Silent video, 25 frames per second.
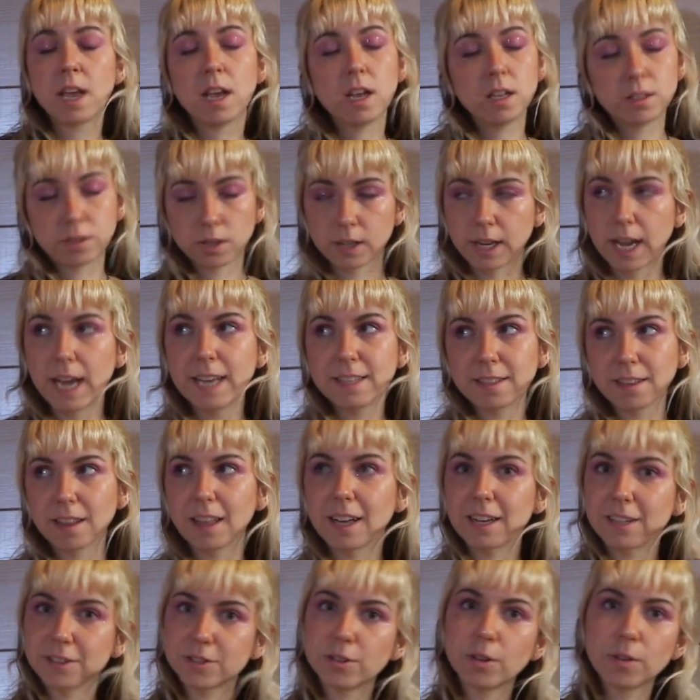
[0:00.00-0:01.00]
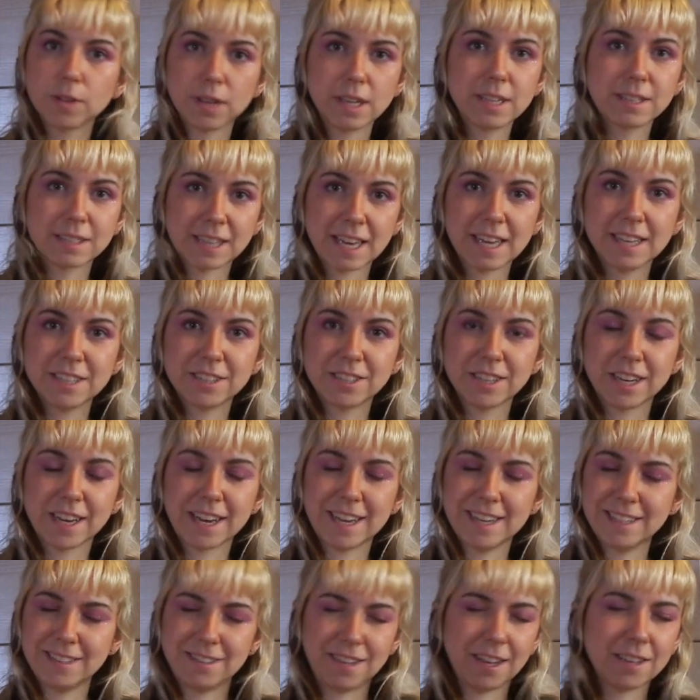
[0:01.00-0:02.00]
It's okay to like a song that is kitschy.
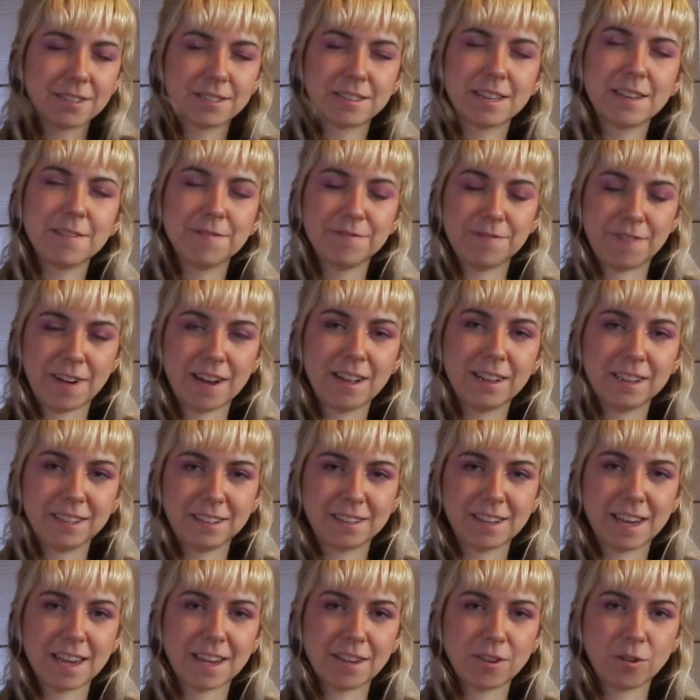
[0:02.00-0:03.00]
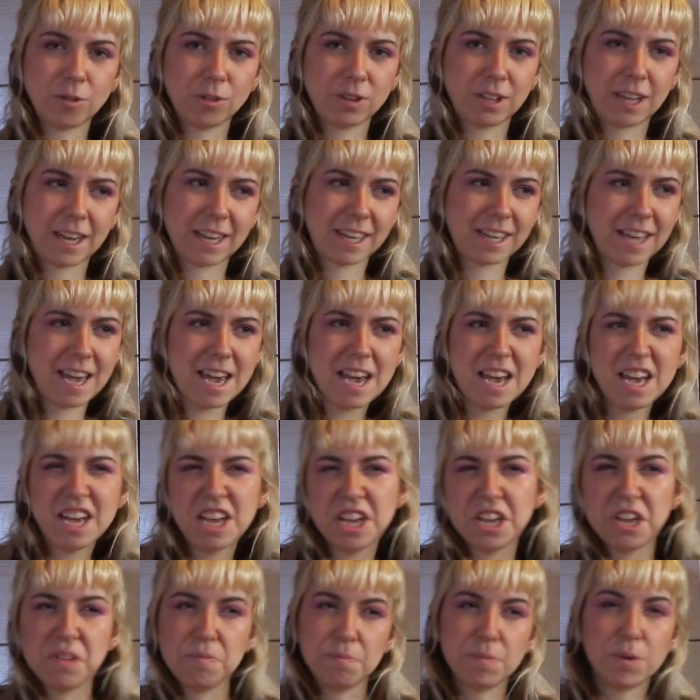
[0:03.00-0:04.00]
It doesn't invalidate your like
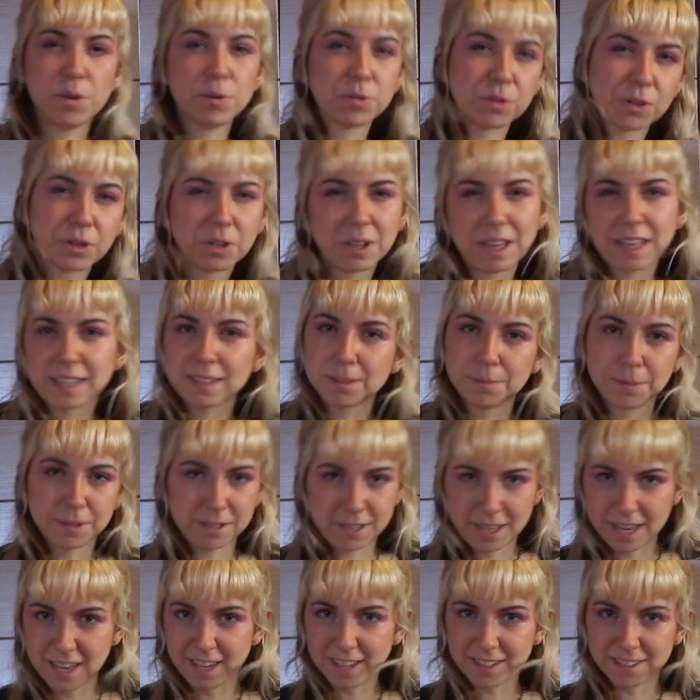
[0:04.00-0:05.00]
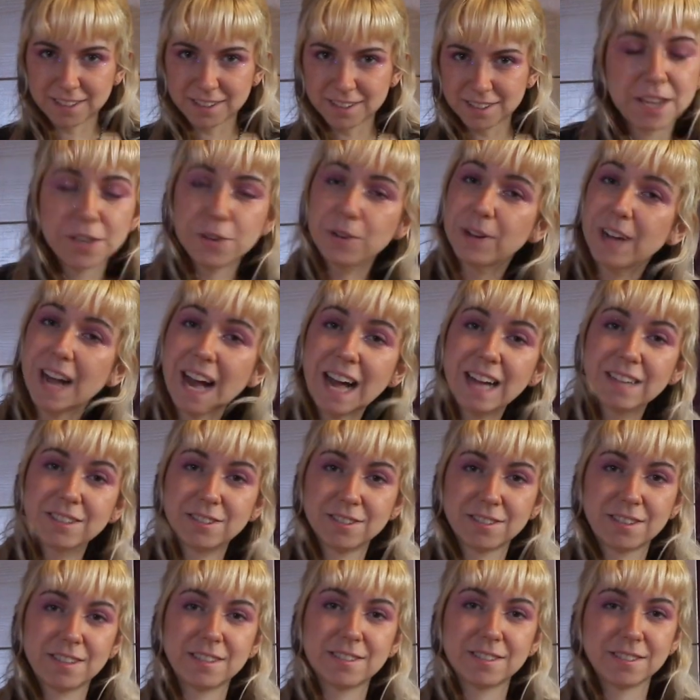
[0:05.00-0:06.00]
musical expertise. You can
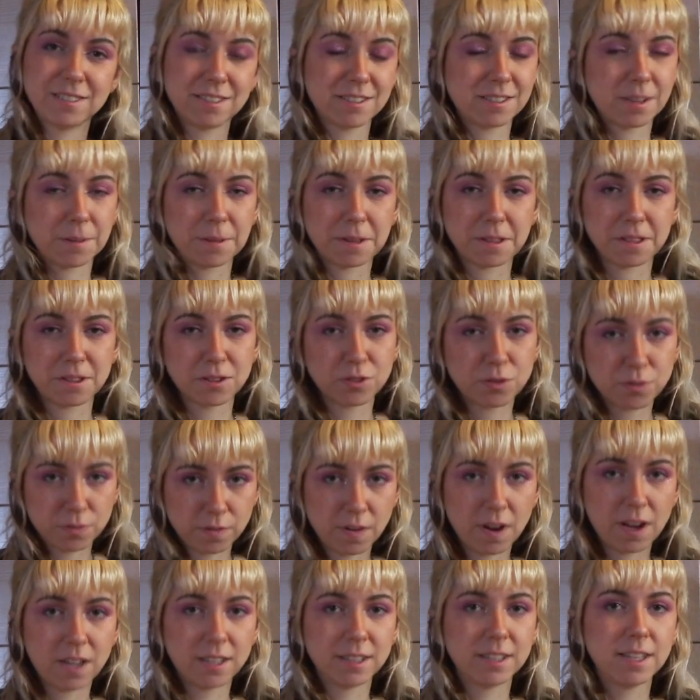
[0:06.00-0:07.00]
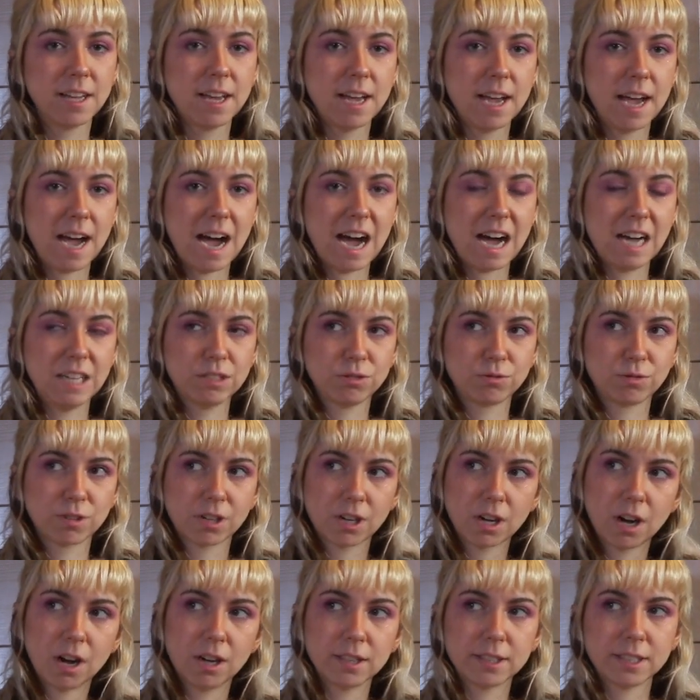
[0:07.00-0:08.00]
just listen to something that's fun and
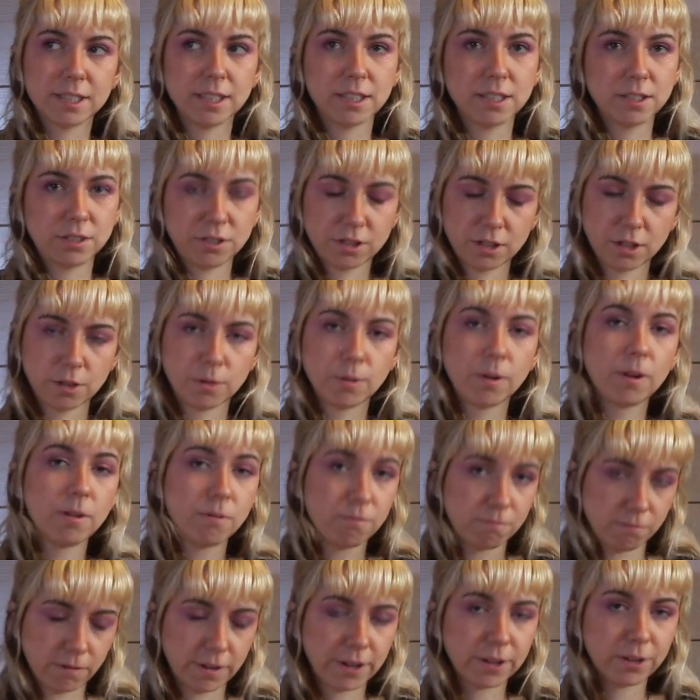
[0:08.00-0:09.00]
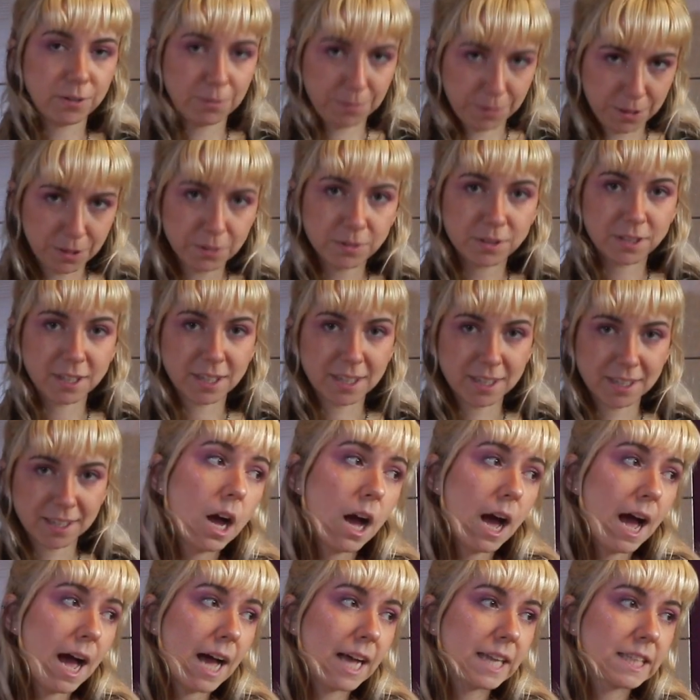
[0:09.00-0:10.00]
regard it as, you know, real music.
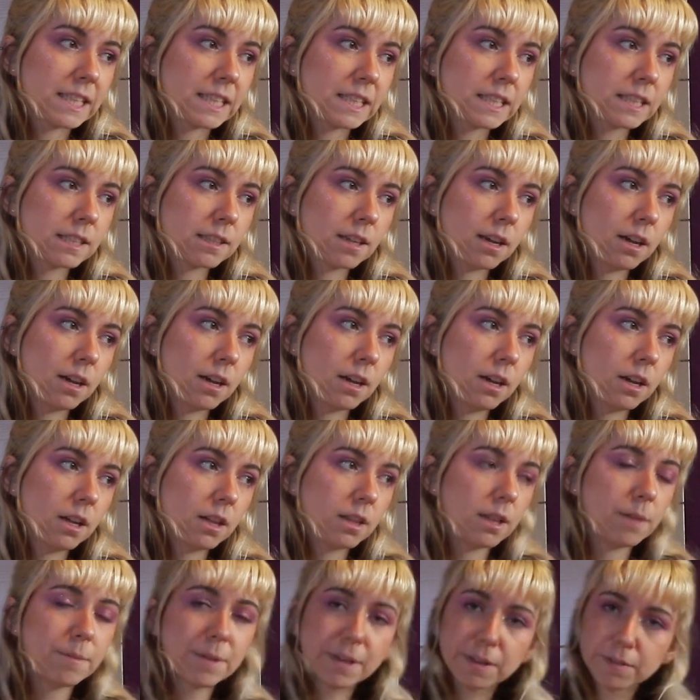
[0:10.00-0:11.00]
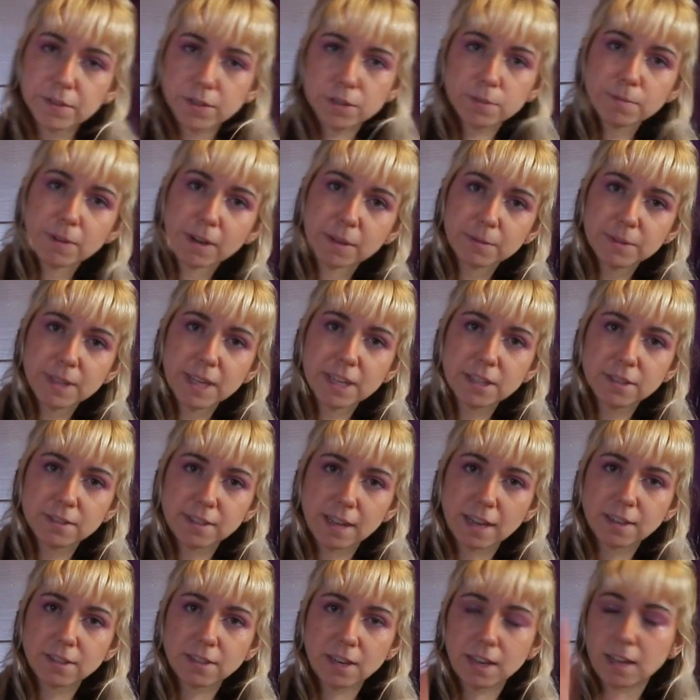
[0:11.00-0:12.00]
And let me give you some recommendations
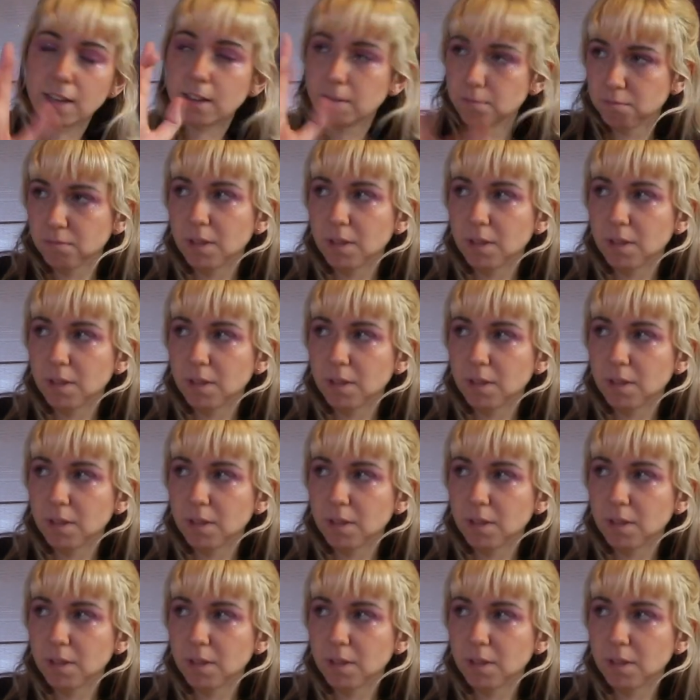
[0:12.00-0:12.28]
actually.